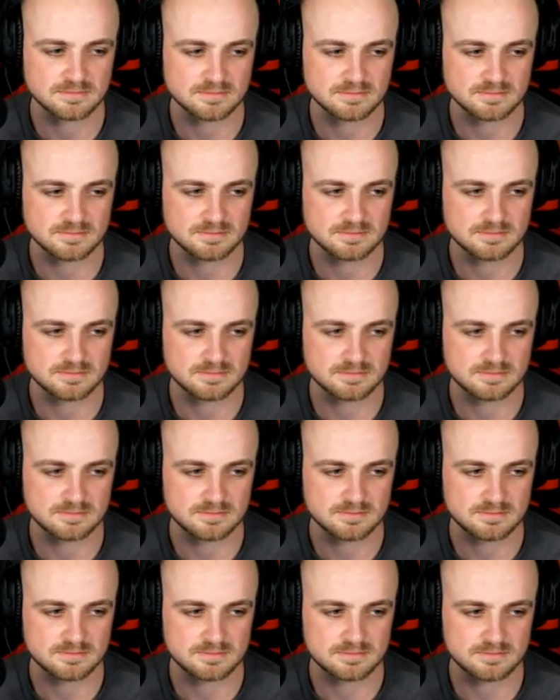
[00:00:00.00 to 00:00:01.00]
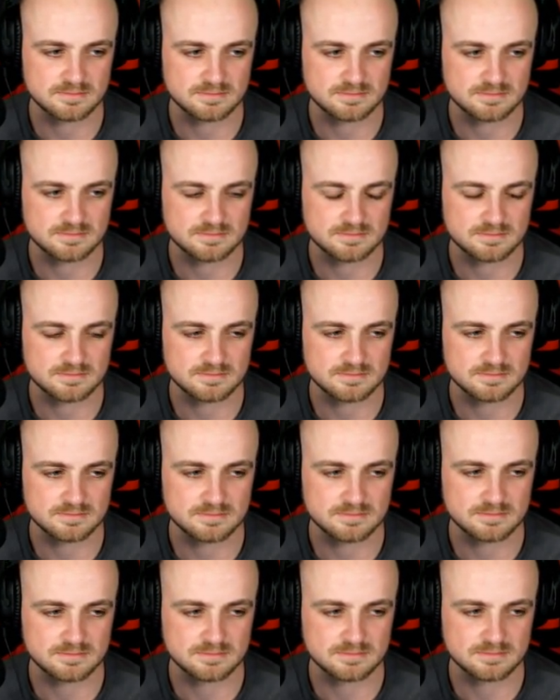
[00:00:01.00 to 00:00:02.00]

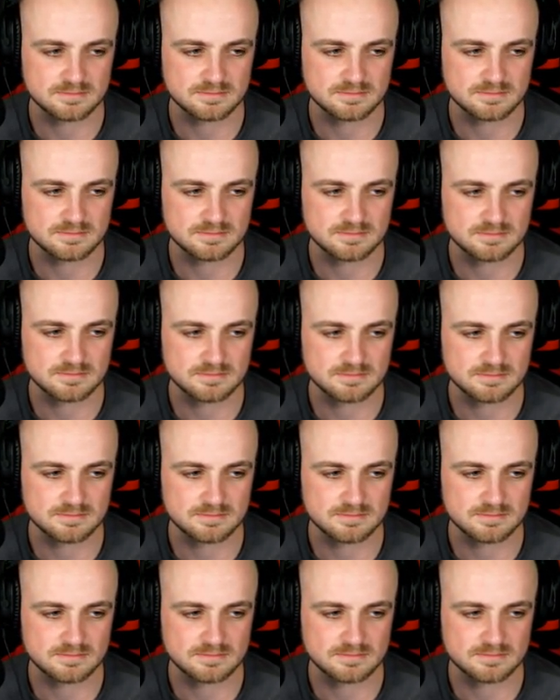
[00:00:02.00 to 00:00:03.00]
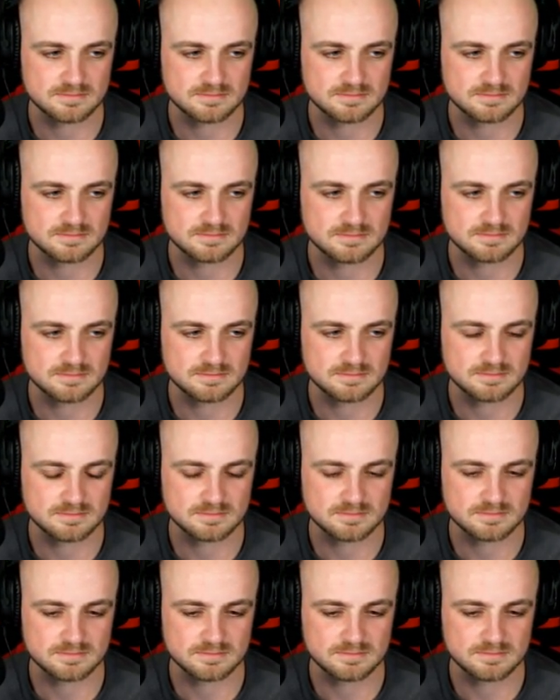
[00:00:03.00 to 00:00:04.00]

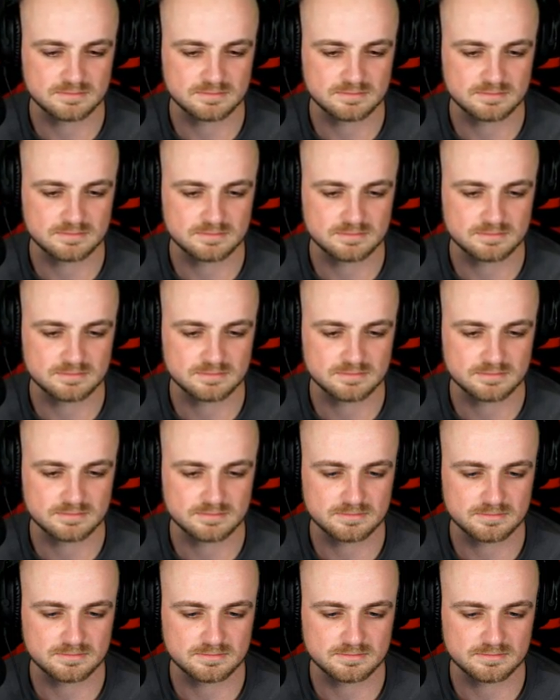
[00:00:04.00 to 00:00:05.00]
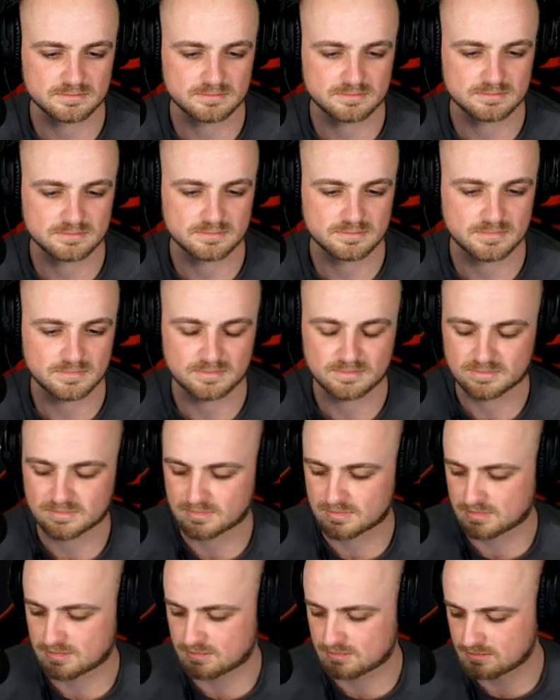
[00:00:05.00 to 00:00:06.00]

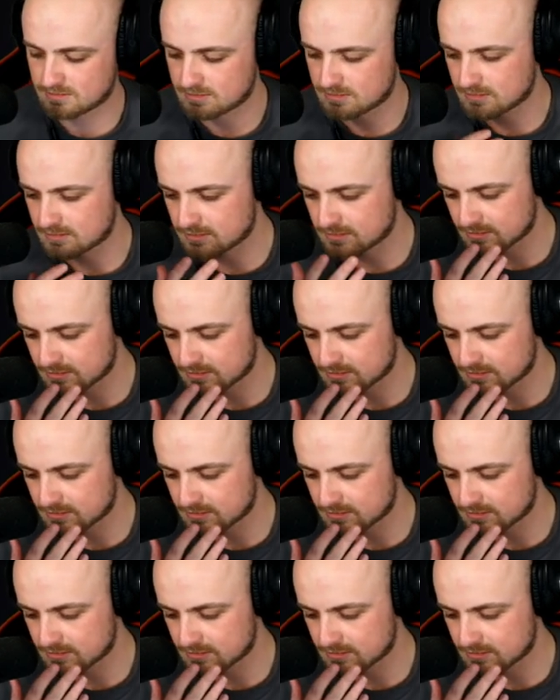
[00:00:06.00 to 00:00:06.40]
No one is speaking in this clip.